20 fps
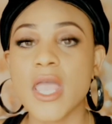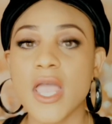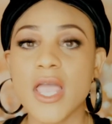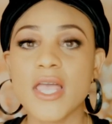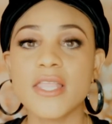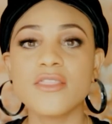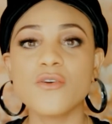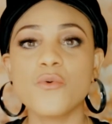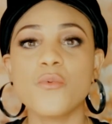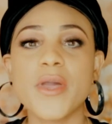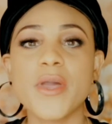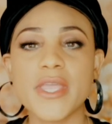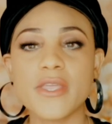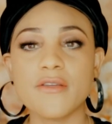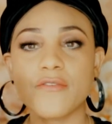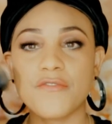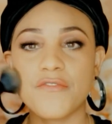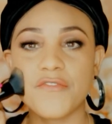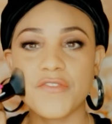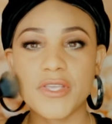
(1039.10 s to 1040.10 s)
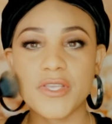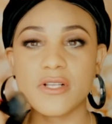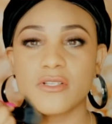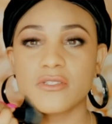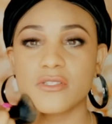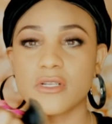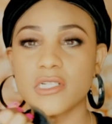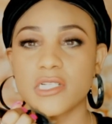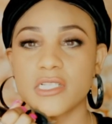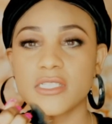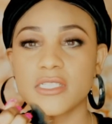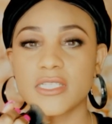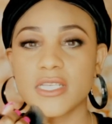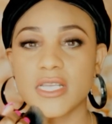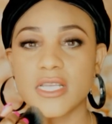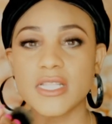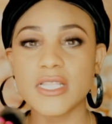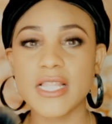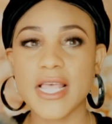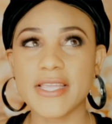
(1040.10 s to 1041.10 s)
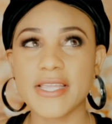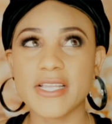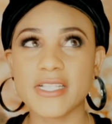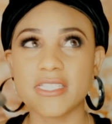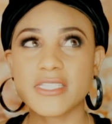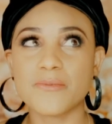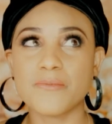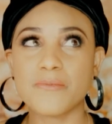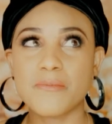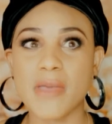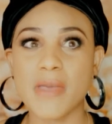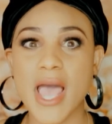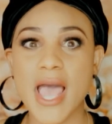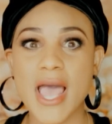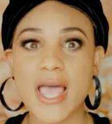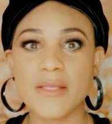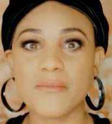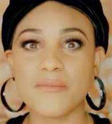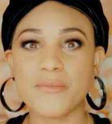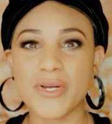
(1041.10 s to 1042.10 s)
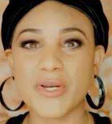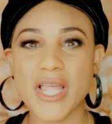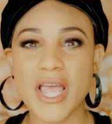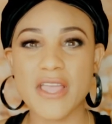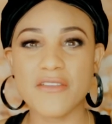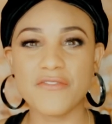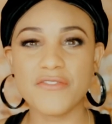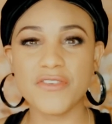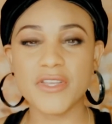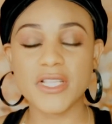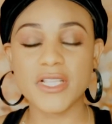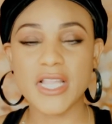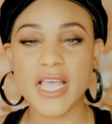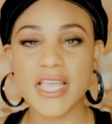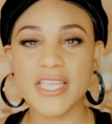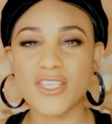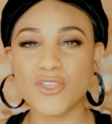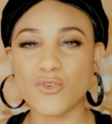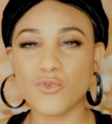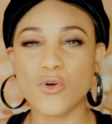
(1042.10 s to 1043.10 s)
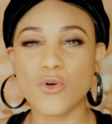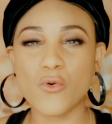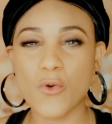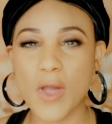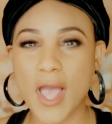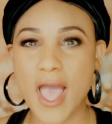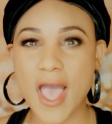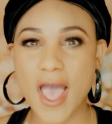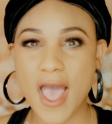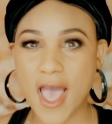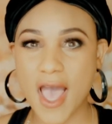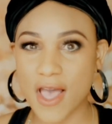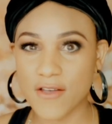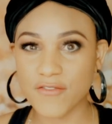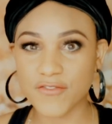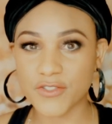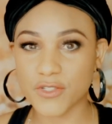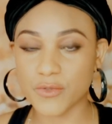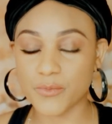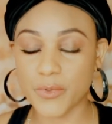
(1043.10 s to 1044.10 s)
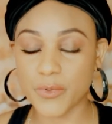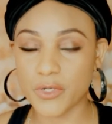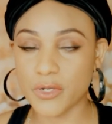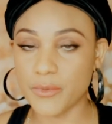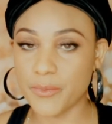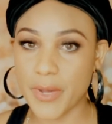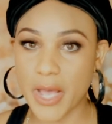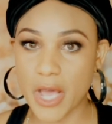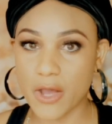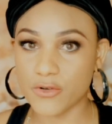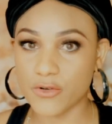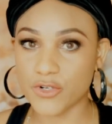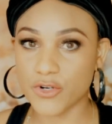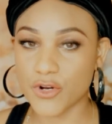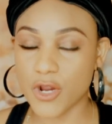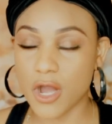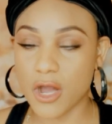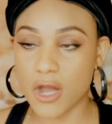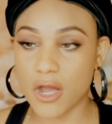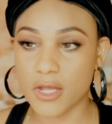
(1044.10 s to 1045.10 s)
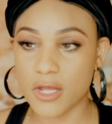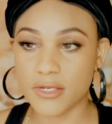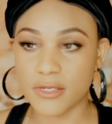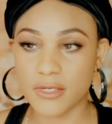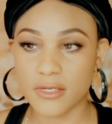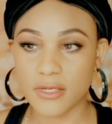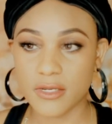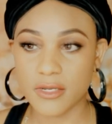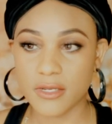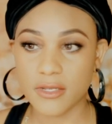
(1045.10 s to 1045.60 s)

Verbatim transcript: And the way it feels on the skin, like it's matte, but I feel like you don't have to put a powder on.